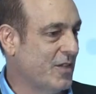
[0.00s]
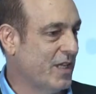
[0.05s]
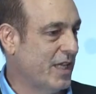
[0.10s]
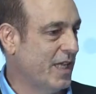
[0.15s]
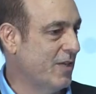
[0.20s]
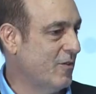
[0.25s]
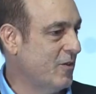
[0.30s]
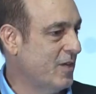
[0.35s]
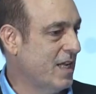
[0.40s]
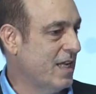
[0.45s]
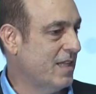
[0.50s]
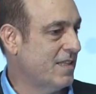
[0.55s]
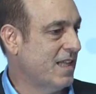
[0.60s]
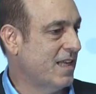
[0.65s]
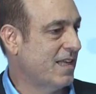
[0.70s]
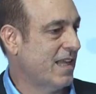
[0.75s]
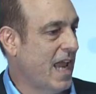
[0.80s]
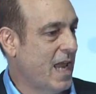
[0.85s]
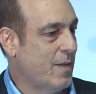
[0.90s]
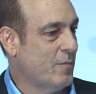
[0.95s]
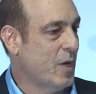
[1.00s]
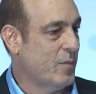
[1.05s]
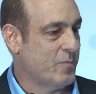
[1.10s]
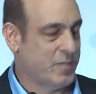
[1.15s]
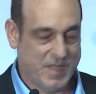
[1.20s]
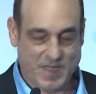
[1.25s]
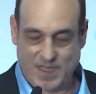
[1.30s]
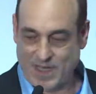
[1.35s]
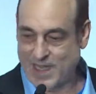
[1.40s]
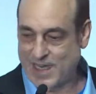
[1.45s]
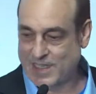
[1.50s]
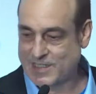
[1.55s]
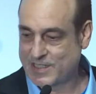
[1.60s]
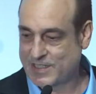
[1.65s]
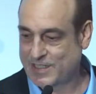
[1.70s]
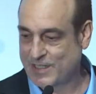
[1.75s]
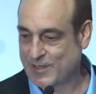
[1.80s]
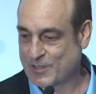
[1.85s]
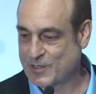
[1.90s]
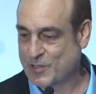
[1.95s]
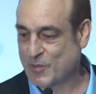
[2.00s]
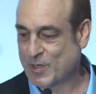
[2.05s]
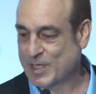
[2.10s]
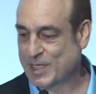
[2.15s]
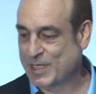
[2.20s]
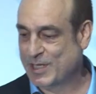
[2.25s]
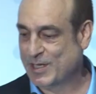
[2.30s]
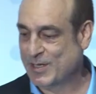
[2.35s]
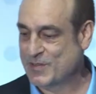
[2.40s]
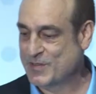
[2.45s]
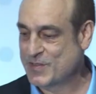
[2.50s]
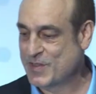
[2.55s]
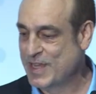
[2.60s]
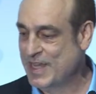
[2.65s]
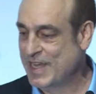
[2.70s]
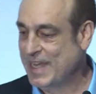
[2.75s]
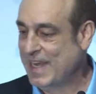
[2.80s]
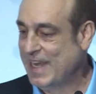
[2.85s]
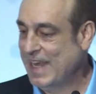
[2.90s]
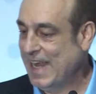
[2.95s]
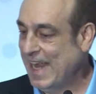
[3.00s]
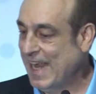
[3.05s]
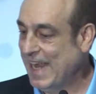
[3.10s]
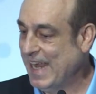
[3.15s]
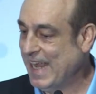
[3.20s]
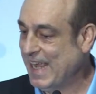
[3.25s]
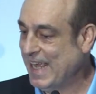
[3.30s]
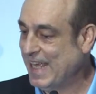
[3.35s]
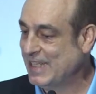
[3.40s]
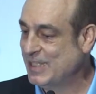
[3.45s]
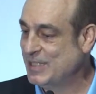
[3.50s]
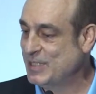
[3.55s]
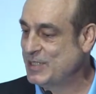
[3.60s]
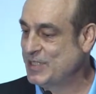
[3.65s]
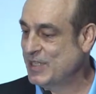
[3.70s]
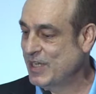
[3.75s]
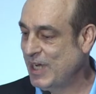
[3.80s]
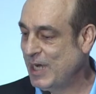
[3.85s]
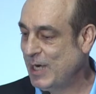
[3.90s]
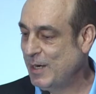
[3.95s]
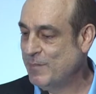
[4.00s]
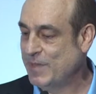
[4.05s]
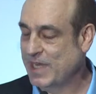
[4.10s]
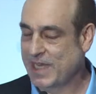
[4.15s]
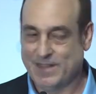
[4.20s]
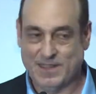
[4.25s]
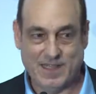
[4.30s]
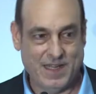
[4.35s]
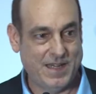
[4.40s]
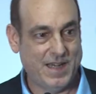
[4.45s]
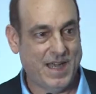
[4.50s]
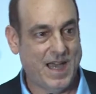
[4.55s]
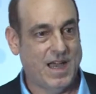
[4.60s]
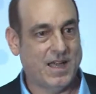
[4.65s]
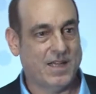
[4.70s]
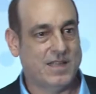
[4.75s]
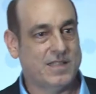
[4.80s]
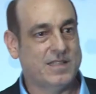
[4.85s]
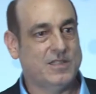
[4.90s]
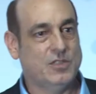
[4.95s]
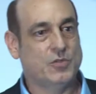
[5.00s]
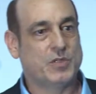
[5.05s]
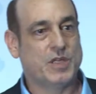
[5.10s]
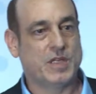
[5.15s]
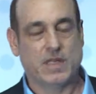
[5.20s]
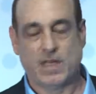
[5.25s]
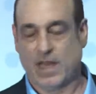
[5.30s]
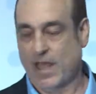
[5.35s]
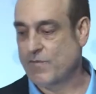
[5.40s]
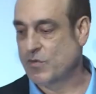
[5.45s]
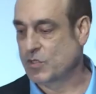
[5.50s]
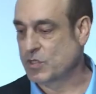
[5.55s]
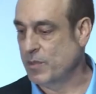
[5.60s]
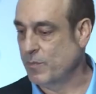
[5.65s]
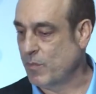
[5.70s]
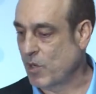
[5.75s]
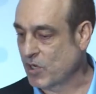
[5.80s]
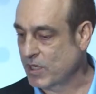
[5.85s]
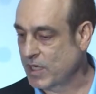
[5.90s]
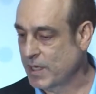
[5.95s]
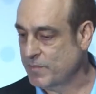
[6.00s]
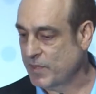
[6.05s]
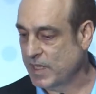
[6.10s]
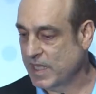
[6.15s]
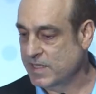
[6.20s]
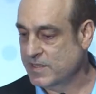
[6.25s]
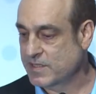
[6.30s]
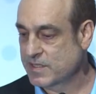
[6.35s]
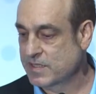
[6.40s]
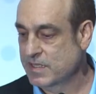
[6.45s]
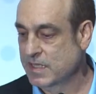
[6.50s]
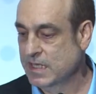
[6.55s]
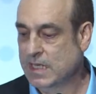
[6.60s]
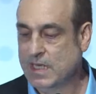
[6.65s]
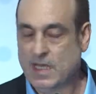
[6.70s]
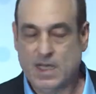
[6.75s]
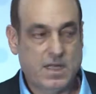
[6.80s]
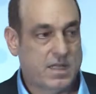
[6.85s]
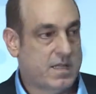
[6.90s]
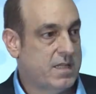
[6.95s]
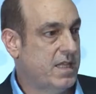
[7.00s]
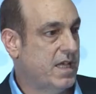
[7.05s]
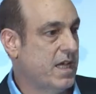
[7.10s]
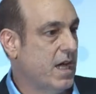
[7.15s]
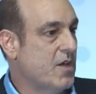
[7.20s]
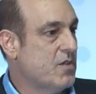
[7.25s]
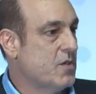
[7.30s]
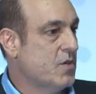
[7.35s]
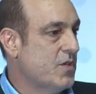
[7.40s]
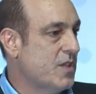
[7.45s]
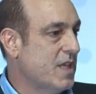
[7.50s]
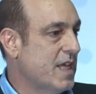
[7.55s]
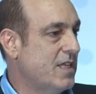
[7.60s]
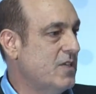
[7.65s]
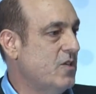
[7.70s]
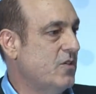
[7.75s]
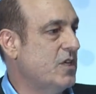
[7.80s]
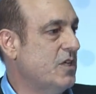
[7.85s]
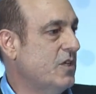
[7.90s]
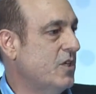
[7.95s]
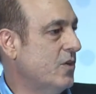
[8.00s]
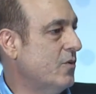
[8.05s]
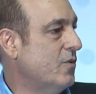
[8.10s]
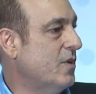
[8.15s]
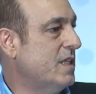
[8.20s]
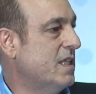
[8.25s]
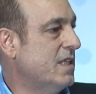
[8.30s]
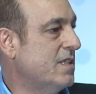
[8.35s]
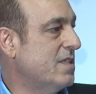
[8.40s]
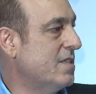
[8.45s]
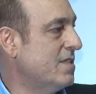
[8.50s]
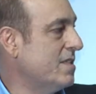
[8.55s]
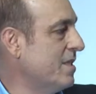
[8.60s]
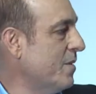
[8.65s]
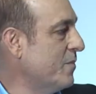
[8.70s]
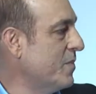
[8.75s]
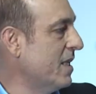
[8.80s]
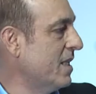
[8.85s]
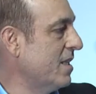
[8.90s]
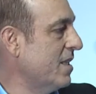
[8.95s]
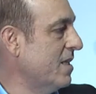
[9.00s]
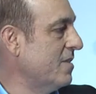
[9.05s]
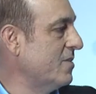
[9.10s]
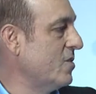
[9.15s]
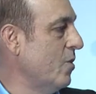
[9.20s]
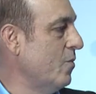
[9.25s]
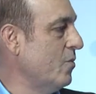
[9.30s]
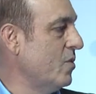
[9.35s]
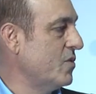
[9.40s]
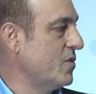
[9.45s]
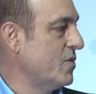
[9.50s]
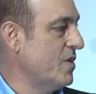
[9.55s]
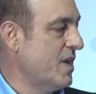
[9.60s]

the internet that came up in the last 20 years, and then you can leverage a marketplace. The other thing you can do, and this is something that's almost